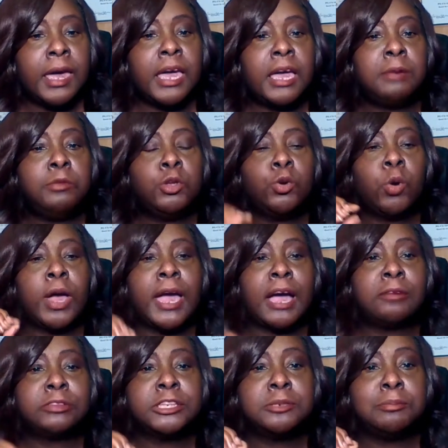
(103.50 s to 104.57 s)
And you
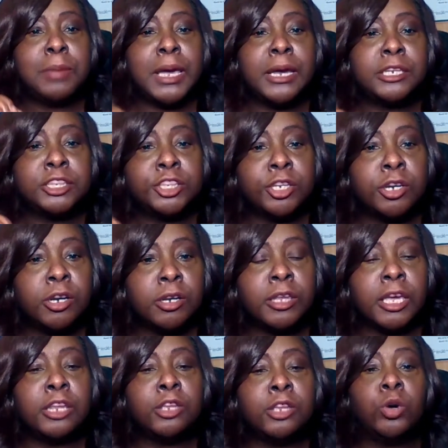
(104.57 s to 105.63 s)
have to make sure
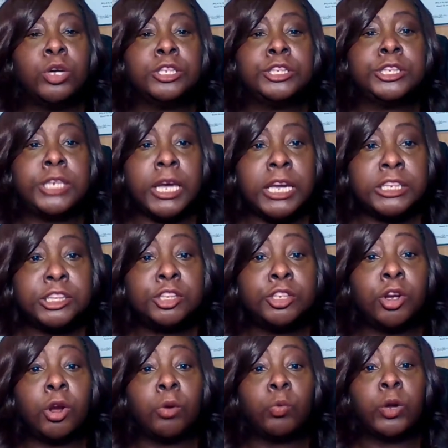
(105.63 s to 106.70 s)
that you adjust
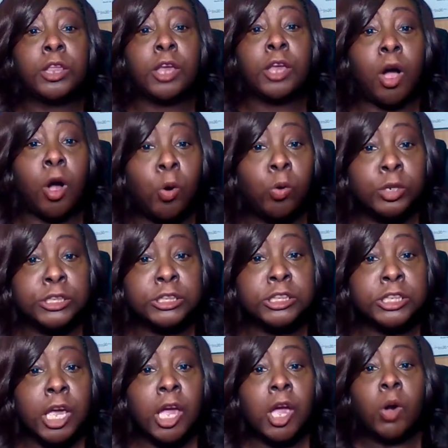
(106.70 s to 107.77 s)
your withholdings.